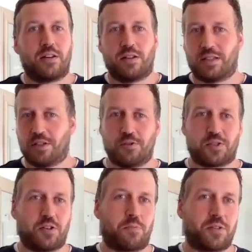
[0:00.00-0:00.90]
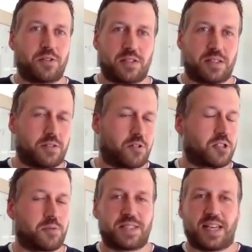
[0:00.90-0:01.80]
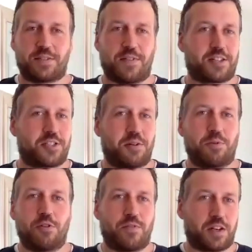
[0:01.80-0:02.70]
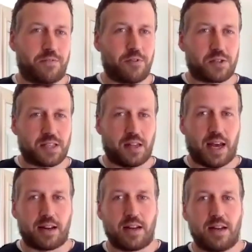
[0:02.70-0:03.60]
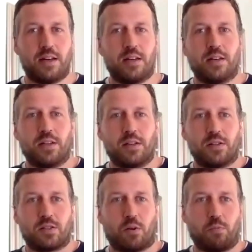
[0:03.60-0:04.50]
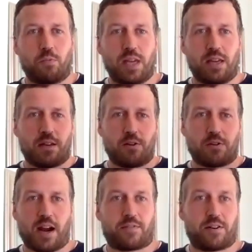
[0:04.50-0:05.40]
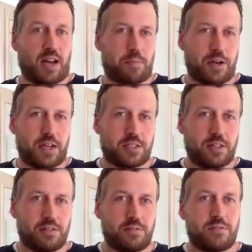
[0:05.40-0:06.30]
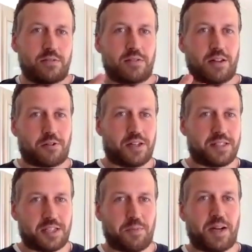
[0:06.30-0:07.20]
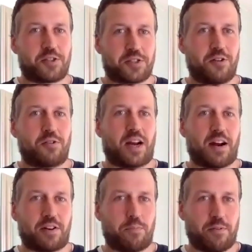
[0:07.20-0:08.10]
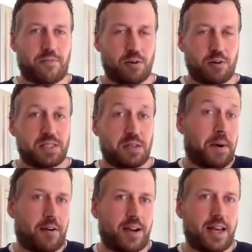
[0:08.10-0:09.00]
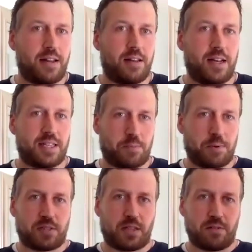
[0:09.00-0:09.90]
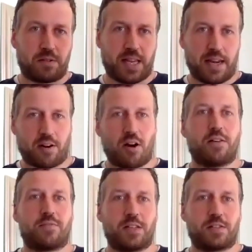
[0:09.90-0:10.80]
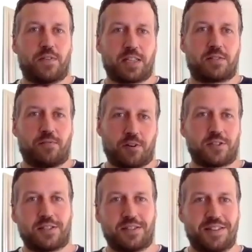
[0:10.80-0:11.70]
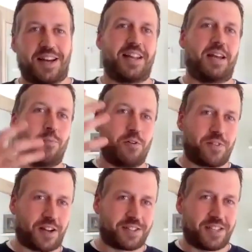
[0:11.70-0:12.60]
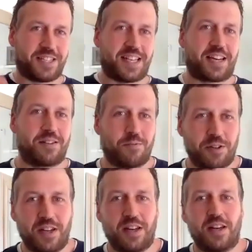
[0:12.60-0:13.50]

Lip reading: Is the user numbers? Is customer satisfaction improving? And focus on that. So we can look after the operational. The localization managers can look after the performance in parallel, as opposed to getting all of this fixed first and then moving on to the second one.